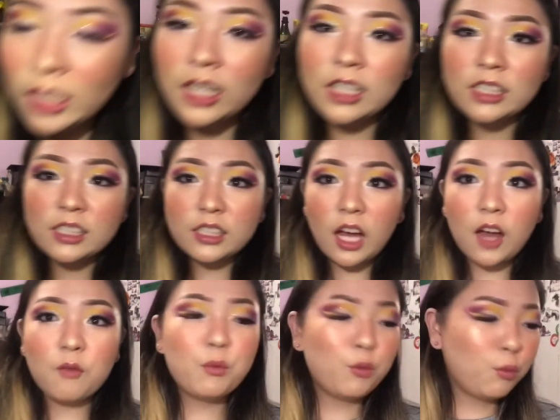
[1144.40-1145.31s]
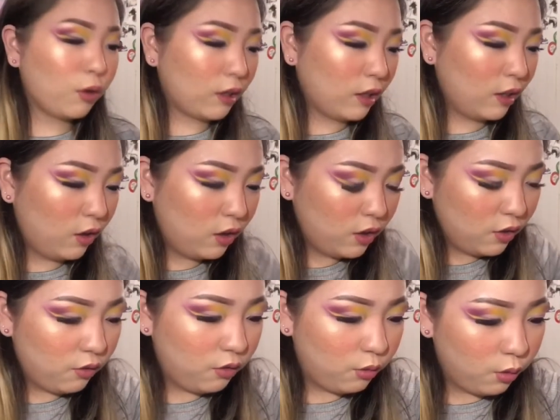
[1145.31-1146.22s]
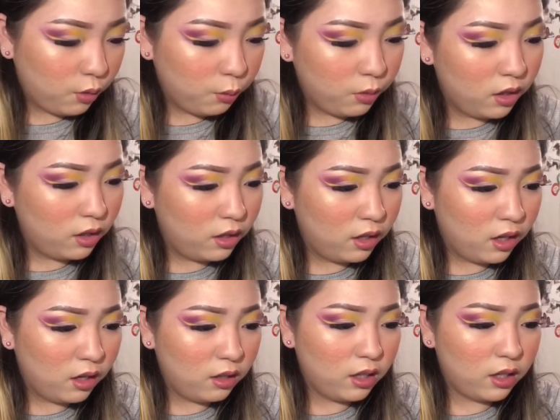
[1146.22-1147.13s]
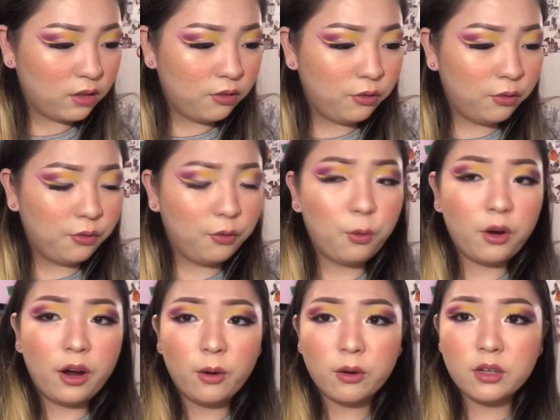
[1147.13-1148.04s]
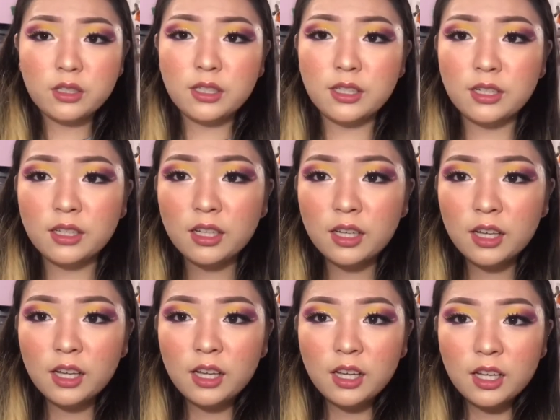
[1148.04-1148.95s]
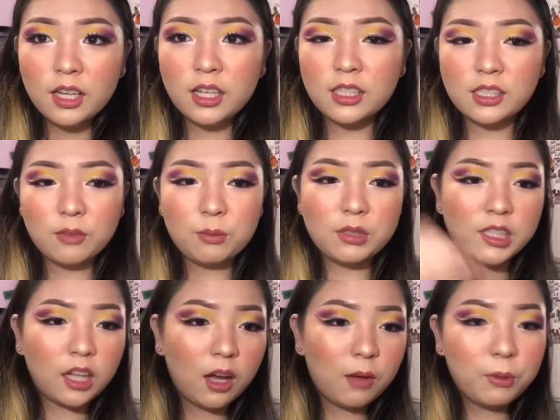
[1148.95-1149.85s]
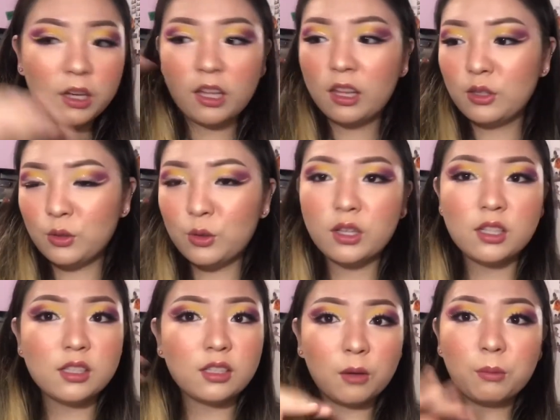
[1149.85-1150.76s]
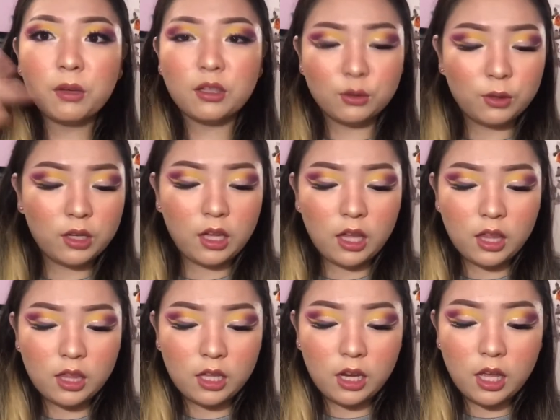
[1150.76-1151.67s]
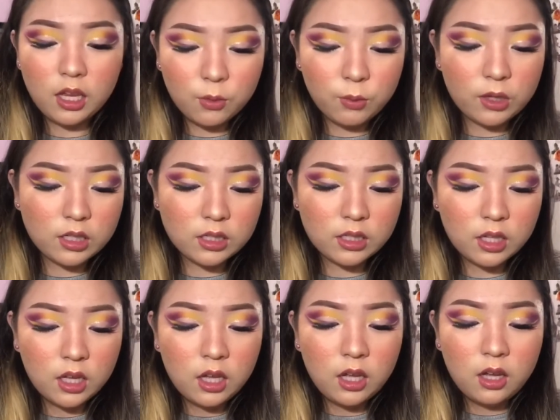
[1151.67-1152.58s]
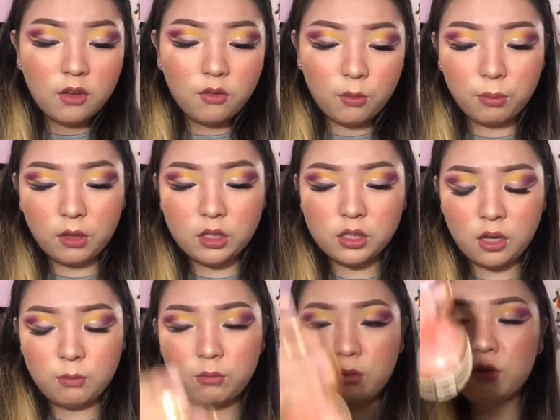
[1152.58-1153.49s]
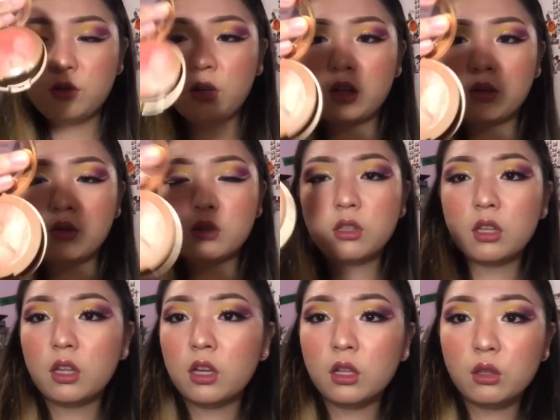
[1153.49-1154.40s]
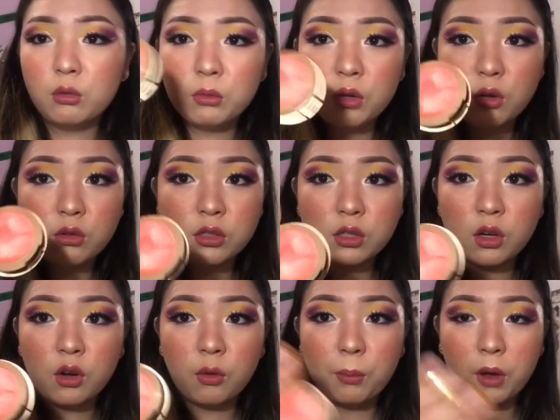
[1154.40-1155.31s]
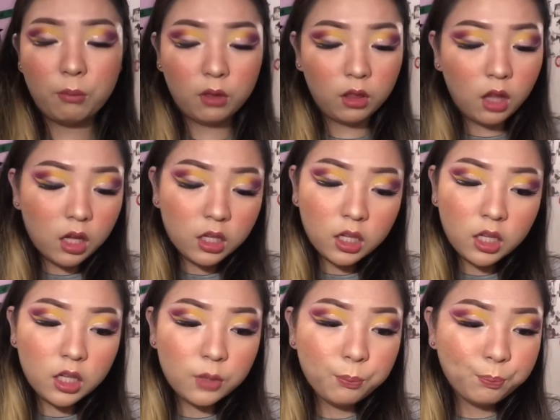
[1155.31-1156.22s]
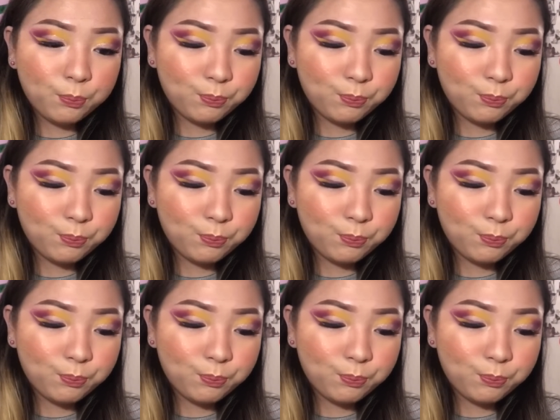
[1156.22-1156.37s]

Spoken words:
because I've been working on it for what now, like 4 hours, because I've been stopping and doing it and stopping and doing it. And then anyways, for blush I used the Luminoso by Milani.